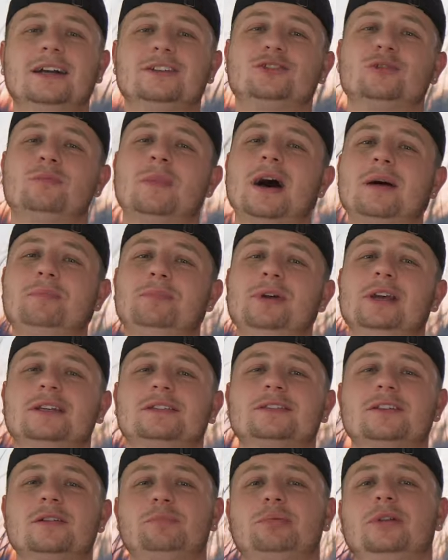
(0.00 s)
All right, so my
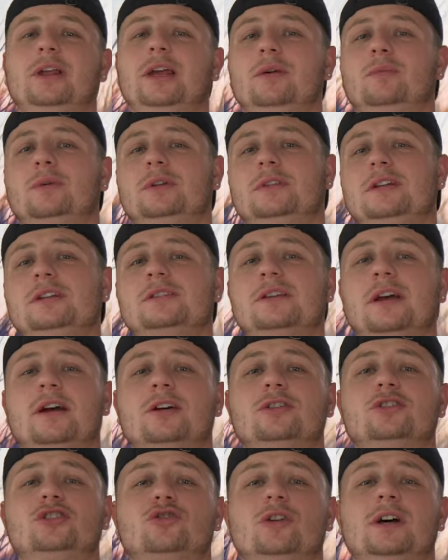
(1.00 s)
biggest complaint with these
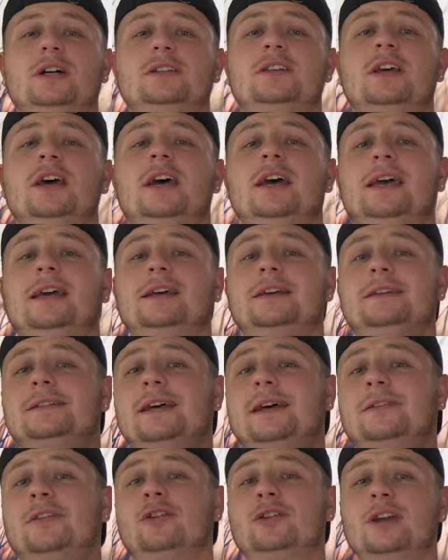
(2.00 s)
air struts
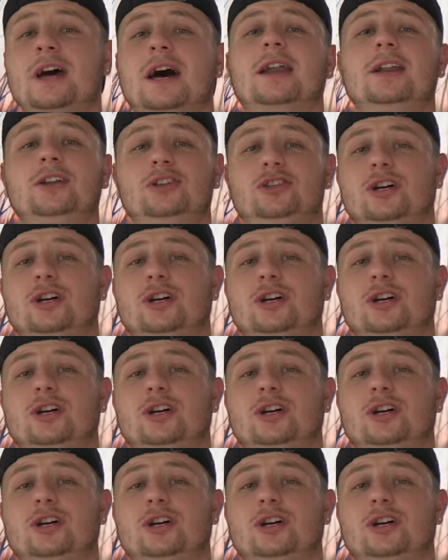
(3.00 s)
is that they're not